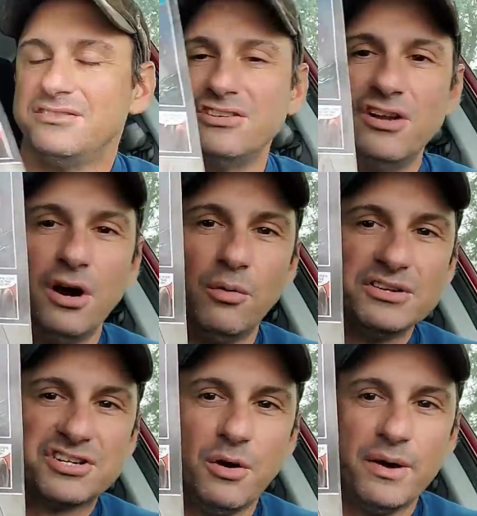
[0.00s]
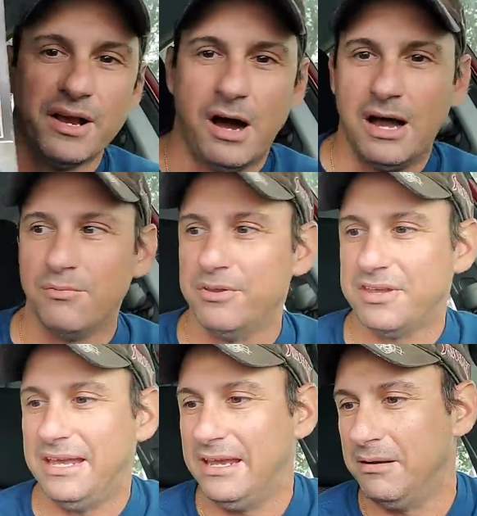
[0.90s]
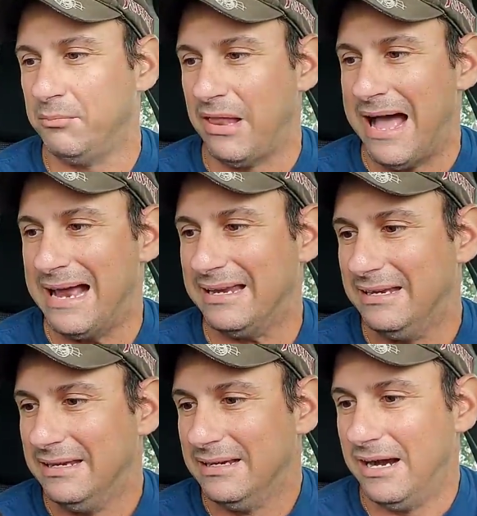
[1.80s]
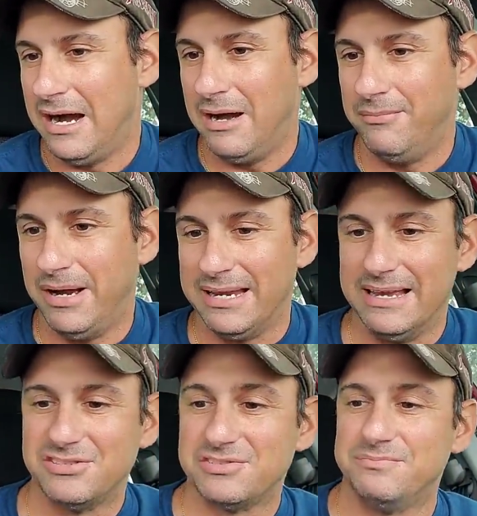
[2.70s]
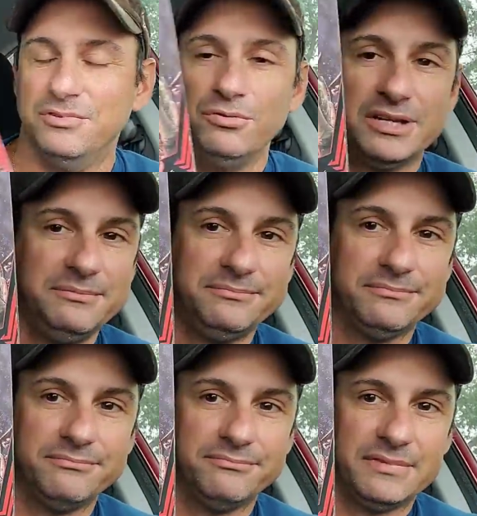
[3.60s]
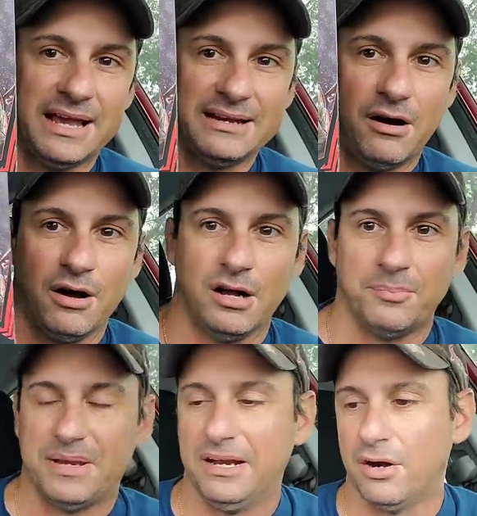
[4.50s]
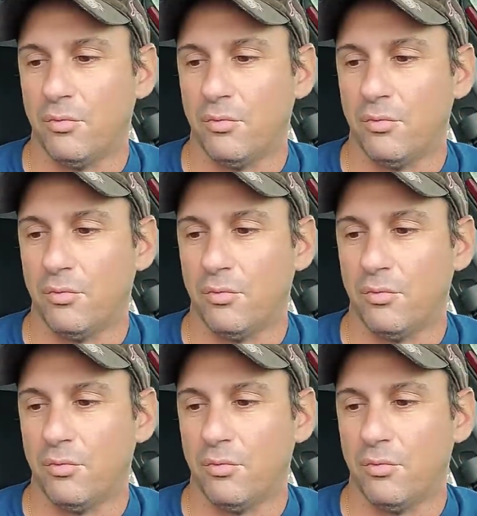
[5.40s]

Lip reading: to know what's going on with King in Black, I guess you can get caught up here.